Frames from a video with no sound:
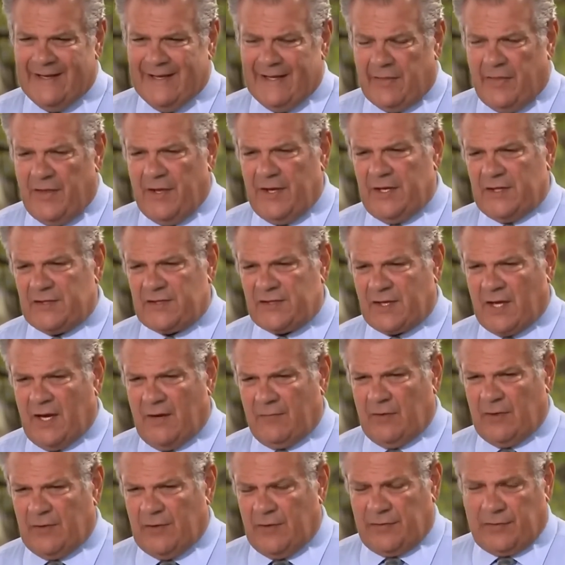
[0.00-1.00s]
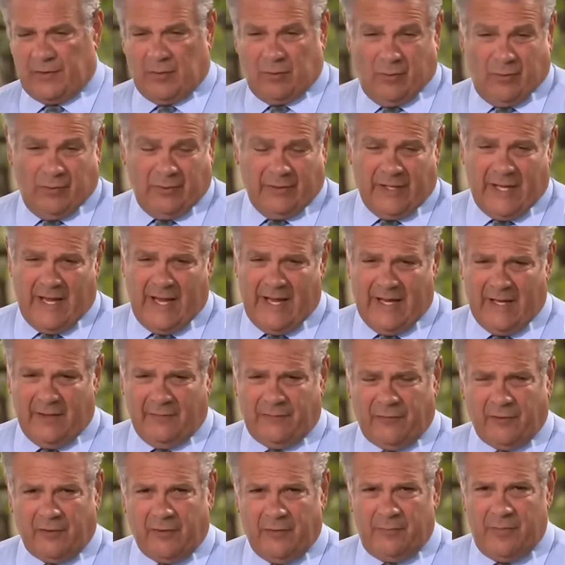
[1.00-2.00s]
they discovered that there were only a
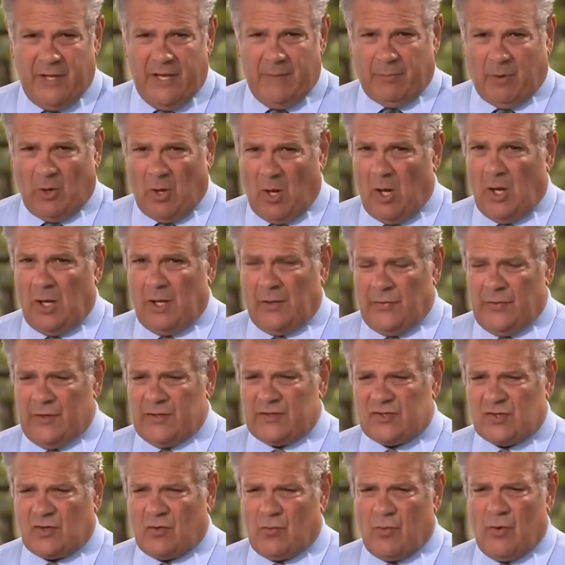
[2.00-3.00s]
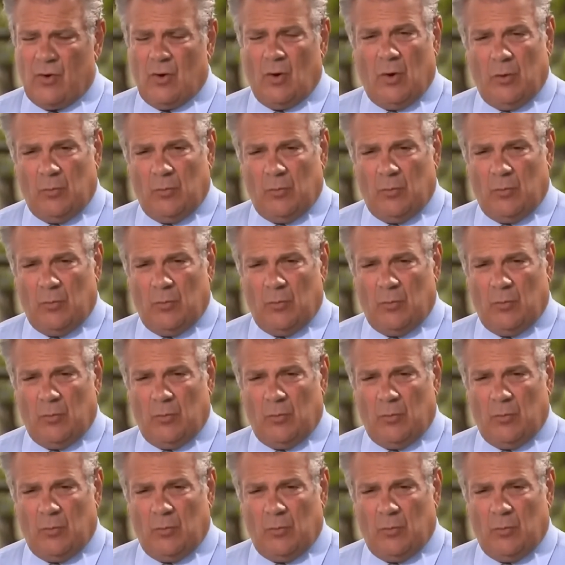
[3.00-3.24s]
handful of people on this crew,